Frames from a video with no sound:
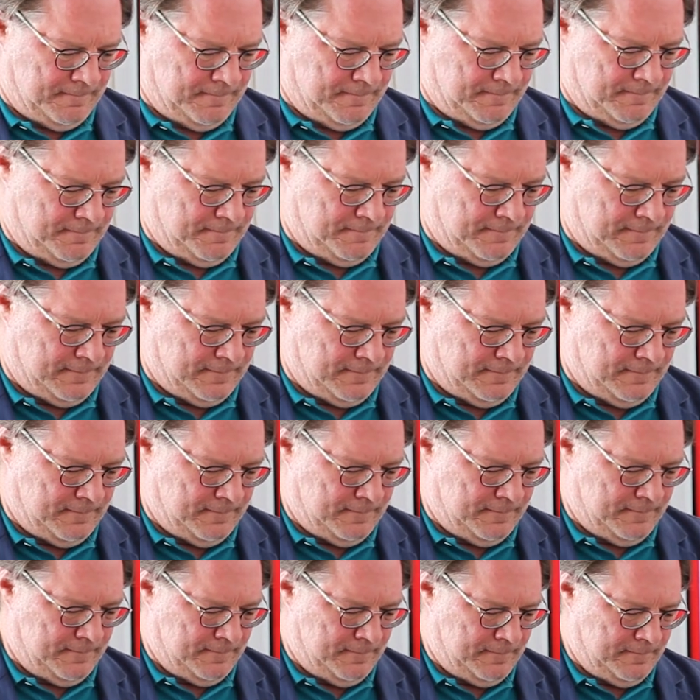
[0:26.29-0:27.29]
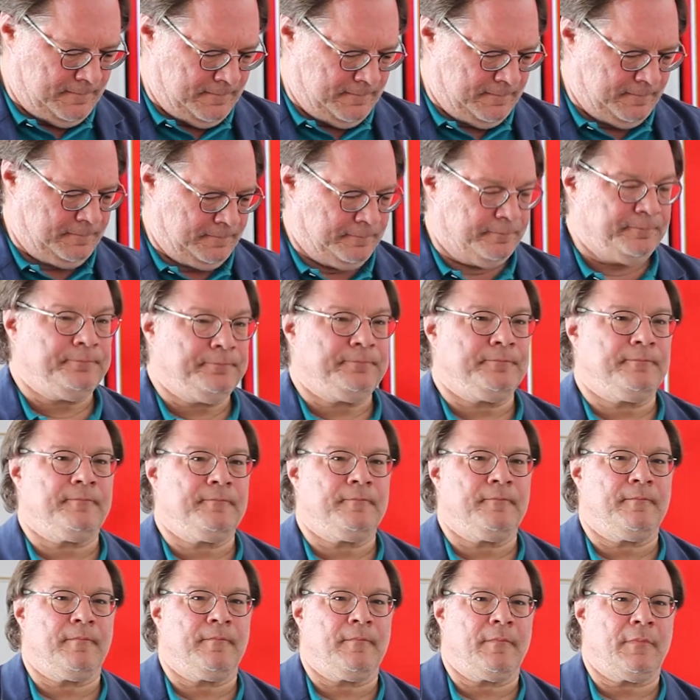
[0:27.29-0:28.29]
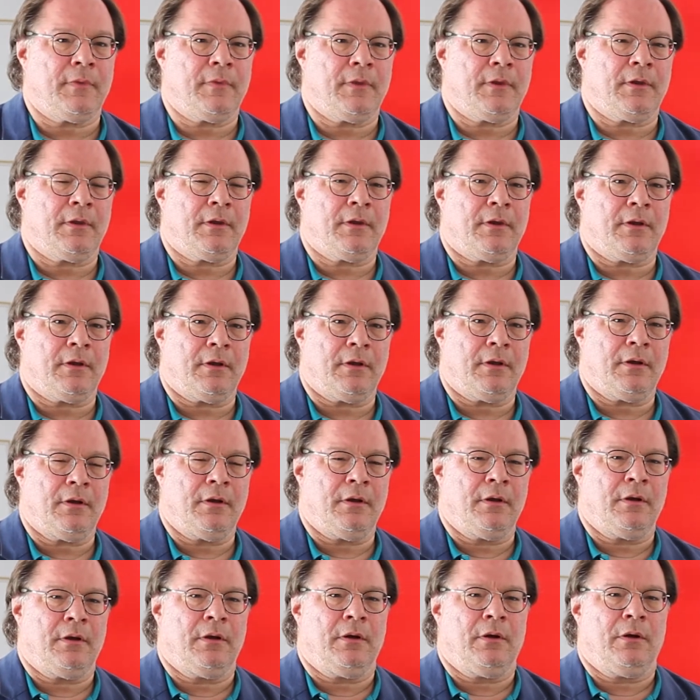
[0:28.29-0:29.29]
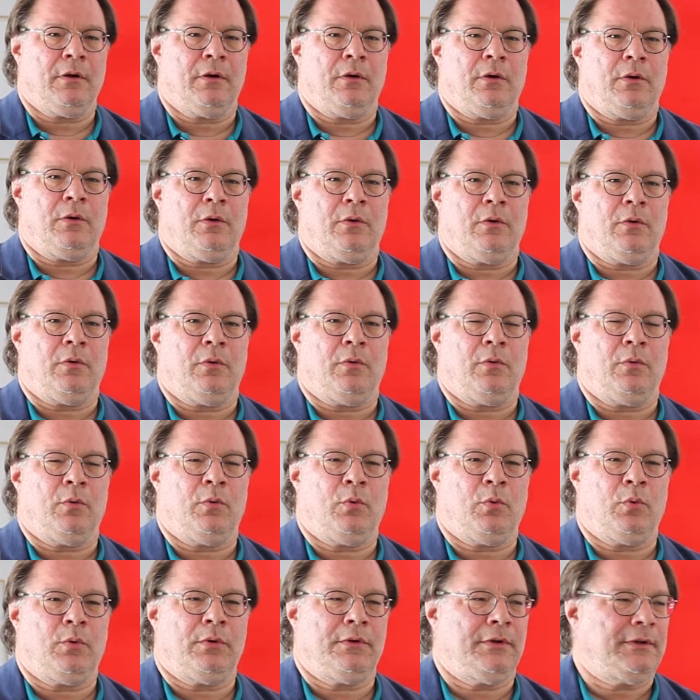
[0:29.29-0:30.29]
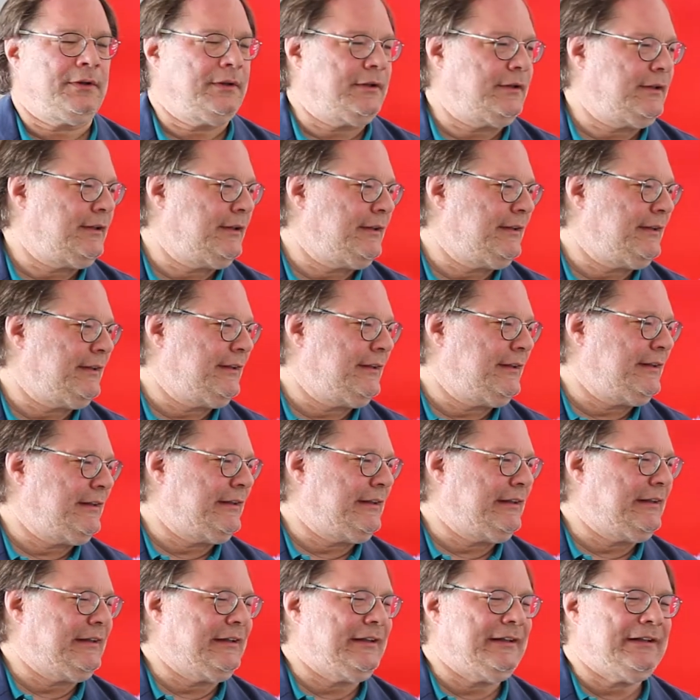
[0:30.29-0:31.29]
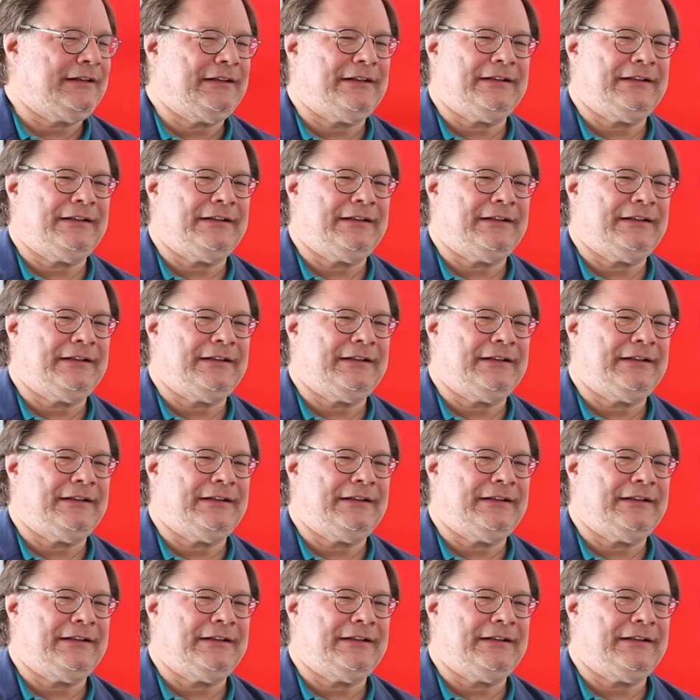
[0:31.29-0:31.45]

The person shown says nothing.